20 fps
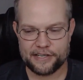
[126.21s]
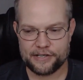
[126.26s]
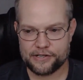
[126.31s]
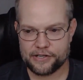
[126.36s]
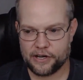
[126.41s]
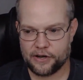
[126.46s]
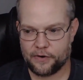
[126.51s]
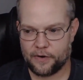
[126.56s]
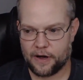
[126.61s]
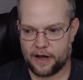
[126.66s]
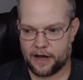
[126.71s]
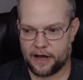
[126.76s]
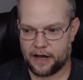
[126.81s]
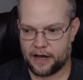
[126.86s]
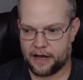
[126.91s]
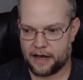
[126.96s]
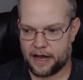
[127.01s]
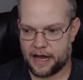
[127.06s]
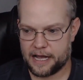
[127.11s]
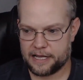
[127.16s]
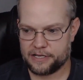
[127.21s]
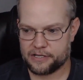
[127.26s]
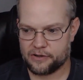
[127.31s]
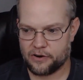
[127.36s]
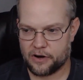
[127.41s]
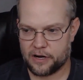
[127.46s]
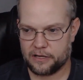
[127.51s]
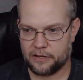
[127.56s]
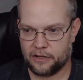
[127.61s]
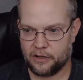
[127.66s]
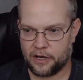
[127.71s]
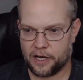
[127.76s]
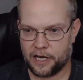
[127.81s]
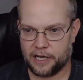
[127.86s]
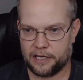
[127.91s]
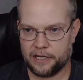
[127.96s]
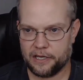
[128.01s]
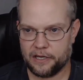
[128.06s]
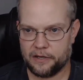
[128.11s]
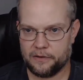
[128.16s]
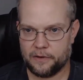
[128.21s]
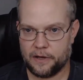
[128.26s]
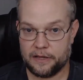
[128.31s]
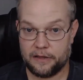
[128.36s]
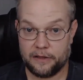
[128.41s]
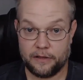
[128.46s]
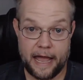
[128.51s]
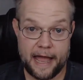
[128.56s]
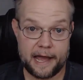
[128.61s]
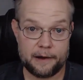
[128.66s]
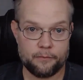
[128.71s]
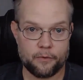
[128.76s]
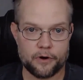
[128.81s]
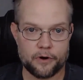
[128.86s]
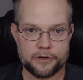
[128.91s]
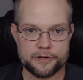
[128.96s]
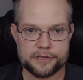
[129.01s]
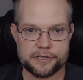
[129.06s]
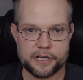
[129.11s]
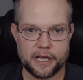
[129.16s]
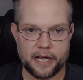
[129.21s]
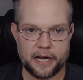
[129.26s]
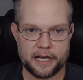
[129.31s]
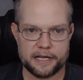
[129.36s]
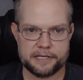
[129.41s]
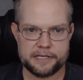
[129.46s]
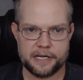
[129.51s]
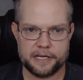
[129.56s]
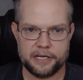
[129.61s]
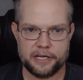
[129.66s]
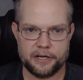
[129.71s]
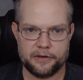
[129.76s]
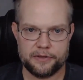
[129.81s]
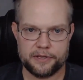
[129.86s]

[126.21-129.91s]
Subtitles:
So I started looking into AdWords, and I said,